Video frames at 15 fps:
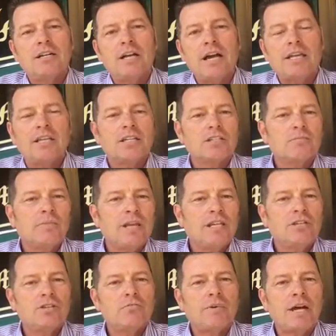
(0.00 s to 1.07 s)
I can
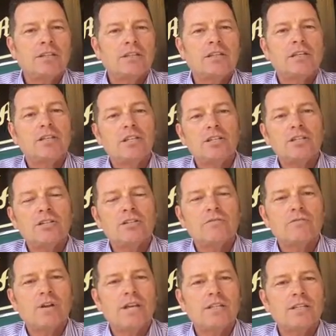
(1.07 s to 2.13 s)
explain to you about the conditions
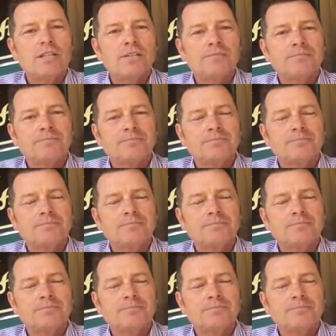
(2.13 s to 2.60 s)
of racing.